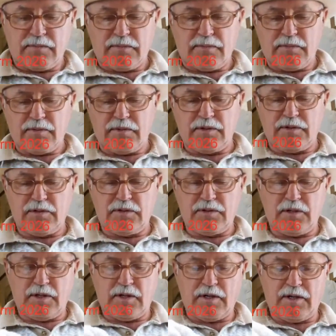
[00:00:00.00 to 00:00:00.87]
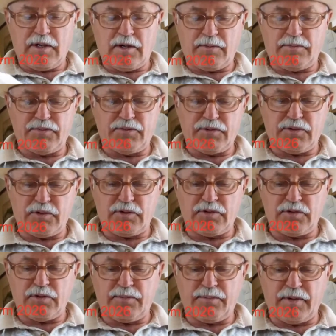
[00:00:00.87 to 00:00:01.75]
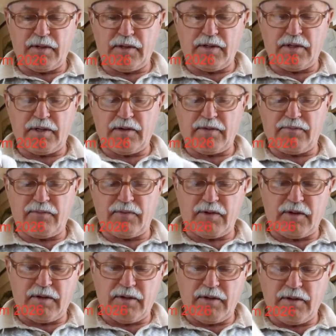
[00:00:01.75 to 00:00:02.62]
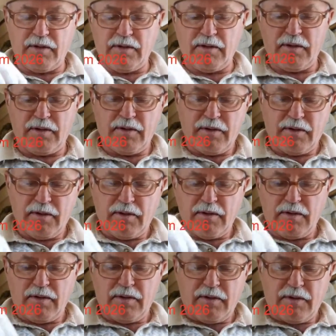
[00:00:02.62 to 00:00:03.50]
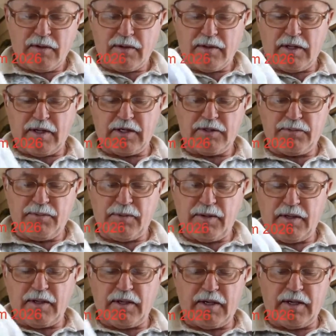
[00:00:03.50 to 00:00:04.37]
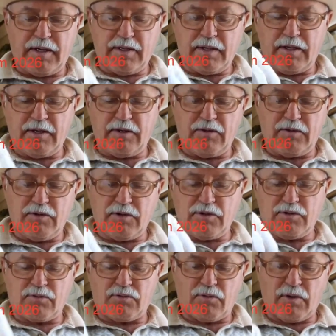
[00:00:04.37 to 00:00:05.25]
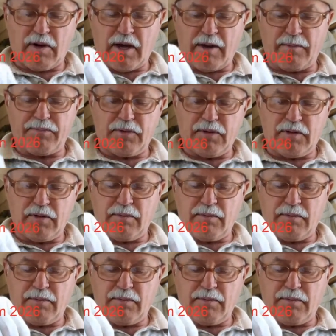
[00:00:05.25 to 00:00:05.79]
And this helps the stability of the glass bead head. Then you just wrap to the